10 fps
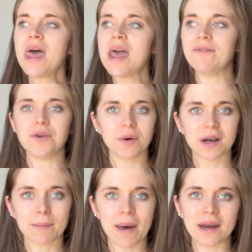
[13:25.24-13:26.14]
if you are a
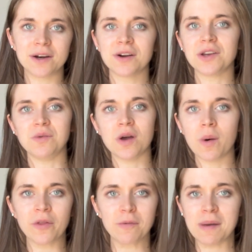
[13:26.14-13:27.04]
competitor and you know
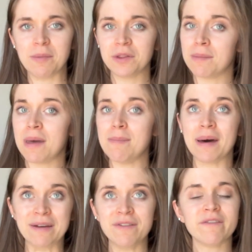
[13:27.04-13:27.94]
other people that may
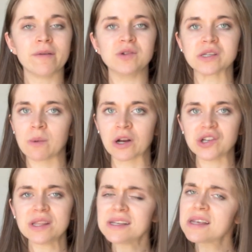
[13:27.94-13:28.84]
benefit from just
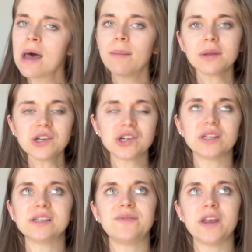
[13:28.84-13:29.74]
watching this, please share
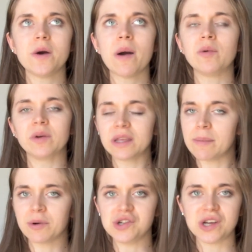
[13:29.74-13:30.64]
this video. I would really
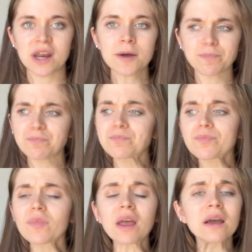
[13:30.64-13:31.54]
appreciate it.
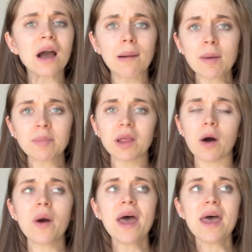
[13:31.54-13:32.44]
Comment
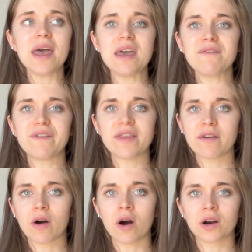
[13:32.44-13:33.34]
below if
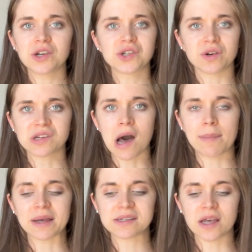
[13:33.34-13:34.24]
there are certain
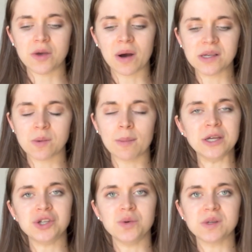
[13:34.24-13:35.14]
topics that you guys want
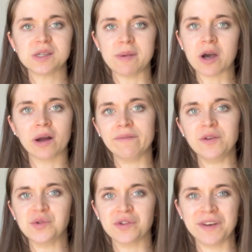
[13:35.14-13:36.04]
me to speak on in
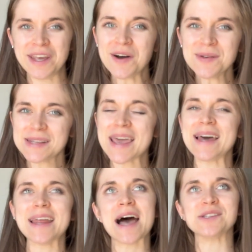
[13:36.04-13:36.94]
future videos.
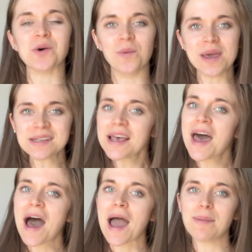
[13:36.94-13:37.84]
And as always,
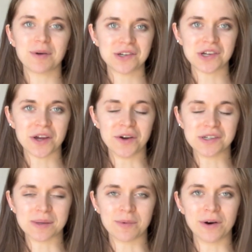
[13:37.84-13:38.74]
I appreciate your
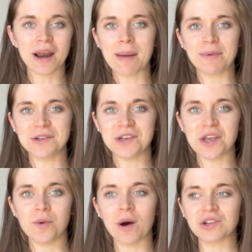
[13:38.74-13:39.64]
support. I appreciate
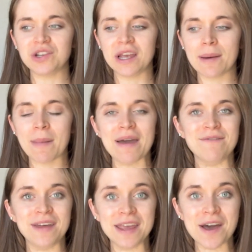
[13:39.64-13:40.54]
you watching my
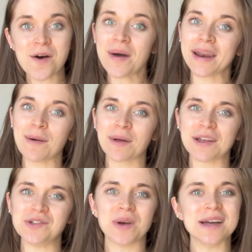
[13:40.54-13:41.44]
video, and I will
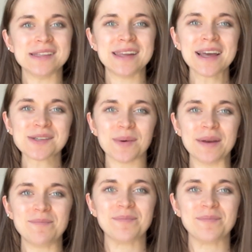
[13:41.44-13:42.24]
catch you guys in the next one.